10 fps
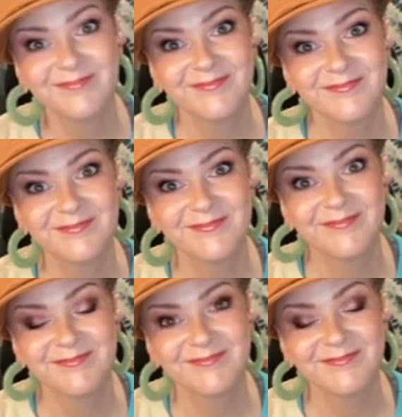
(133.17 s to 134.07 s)

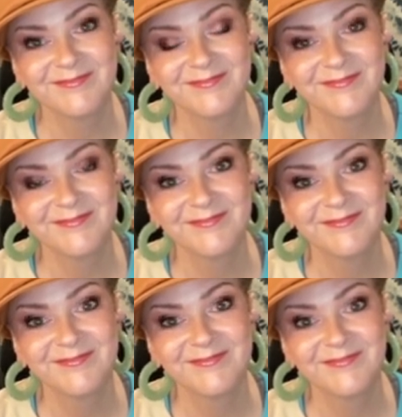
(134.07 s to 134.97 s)

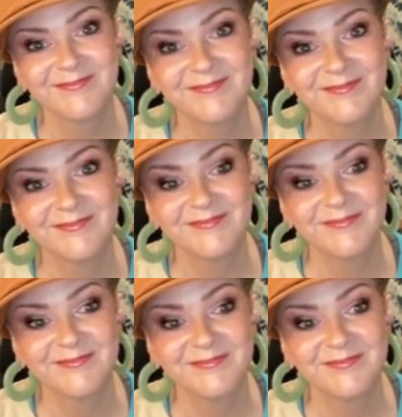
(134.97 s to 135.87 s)

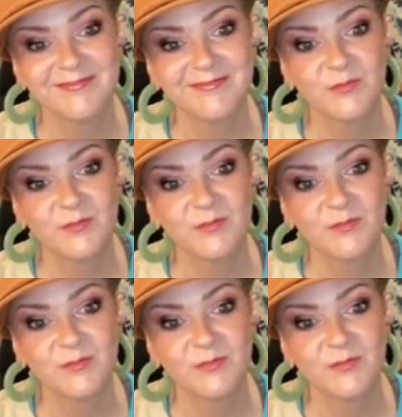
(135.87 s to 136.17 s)
No words are spoken by the person on screen.